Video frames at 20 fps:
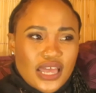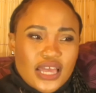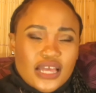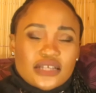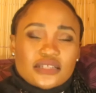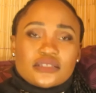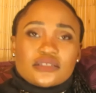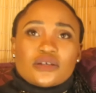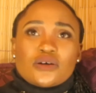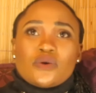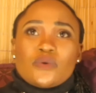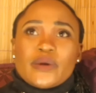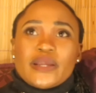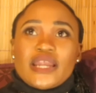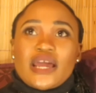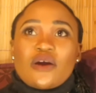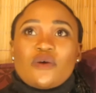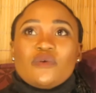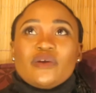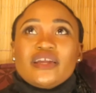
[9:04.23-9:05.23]
So when
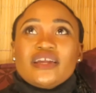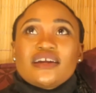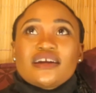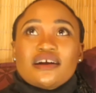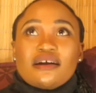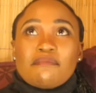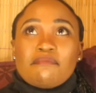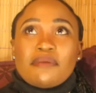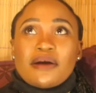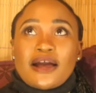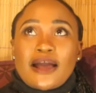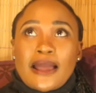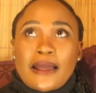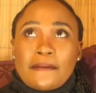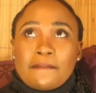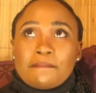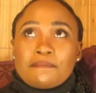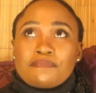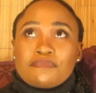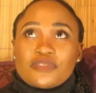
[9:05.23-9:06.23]
I wake up,
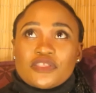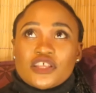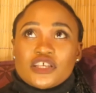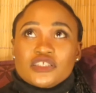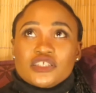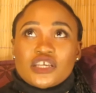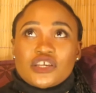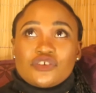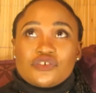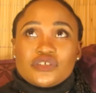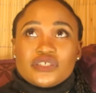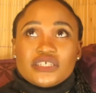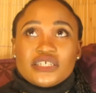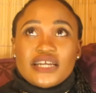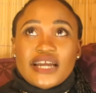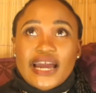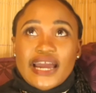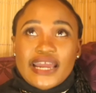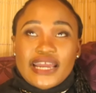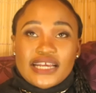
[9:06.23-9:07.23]
the security
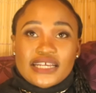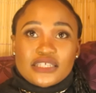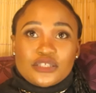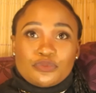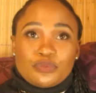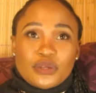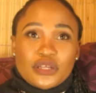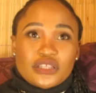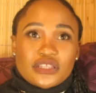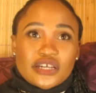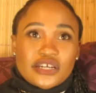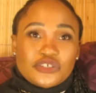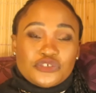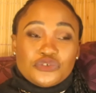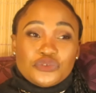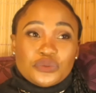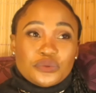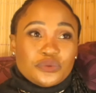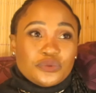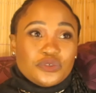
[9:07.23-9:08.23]
guy explained that
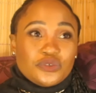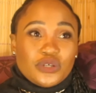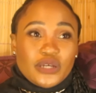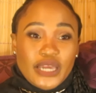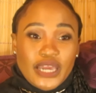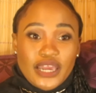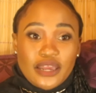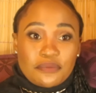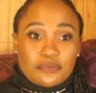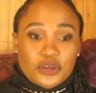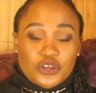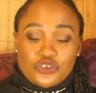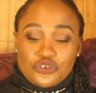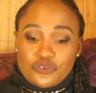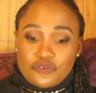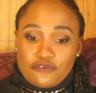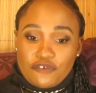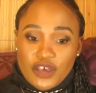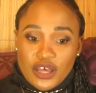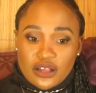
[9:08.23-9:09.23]
you came and you
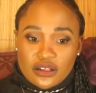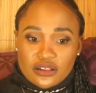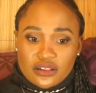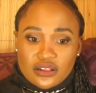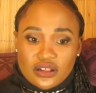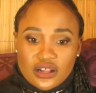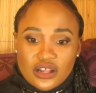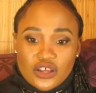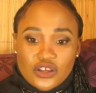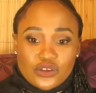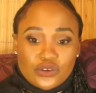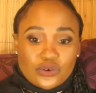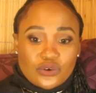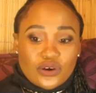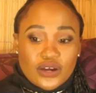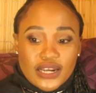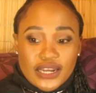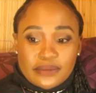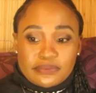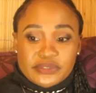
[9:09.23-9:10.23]
fell, you
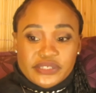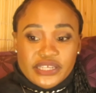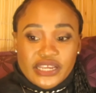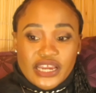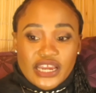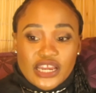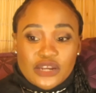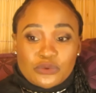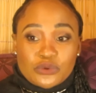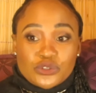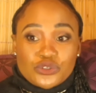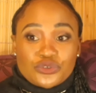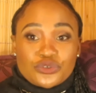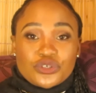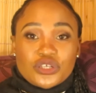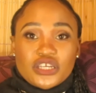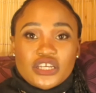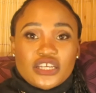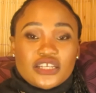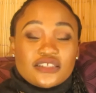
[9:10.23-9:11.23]
collapsed here, and we took
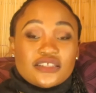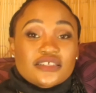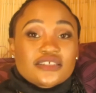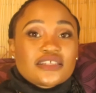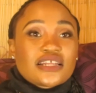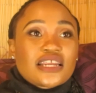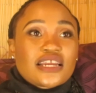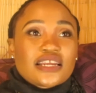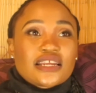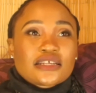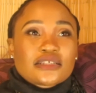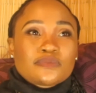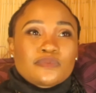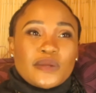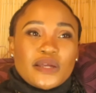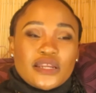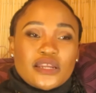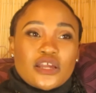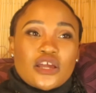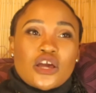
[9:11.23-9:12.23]
you in. They started
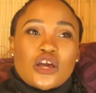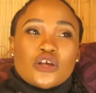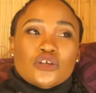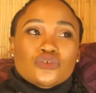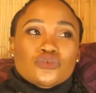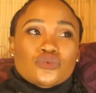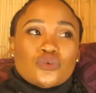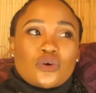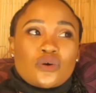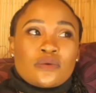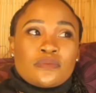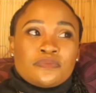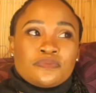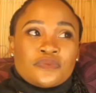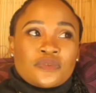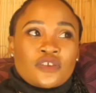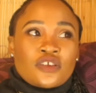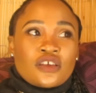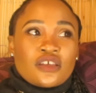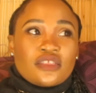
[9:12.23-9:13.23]
explaining. So
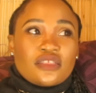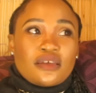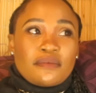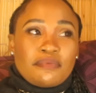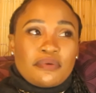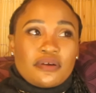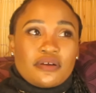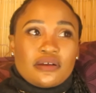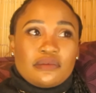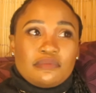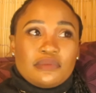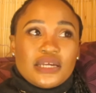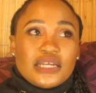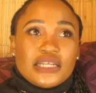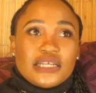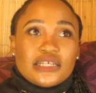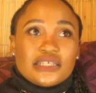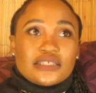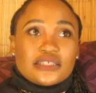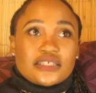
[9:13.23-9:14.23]
the
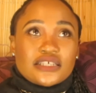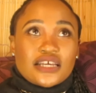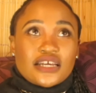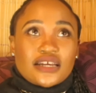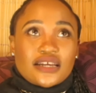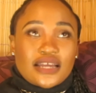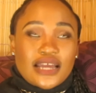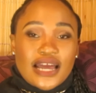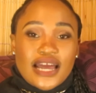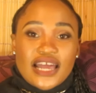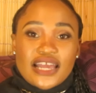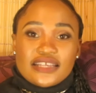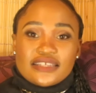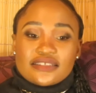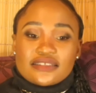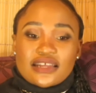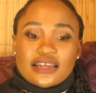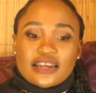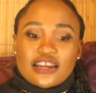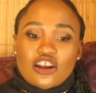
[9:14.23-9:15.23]
paramedics guy
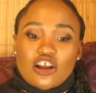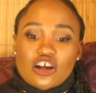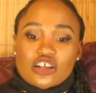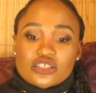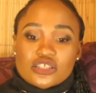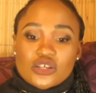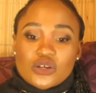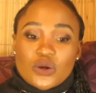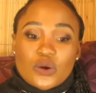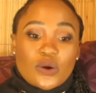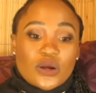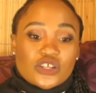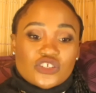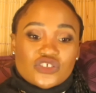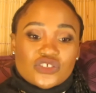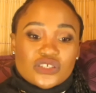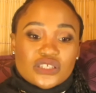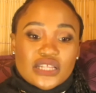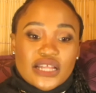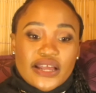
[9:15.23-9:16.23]
started asking
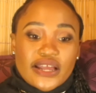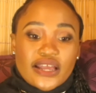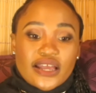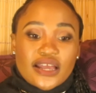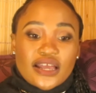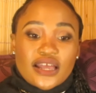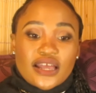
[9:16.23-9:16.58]
questions like,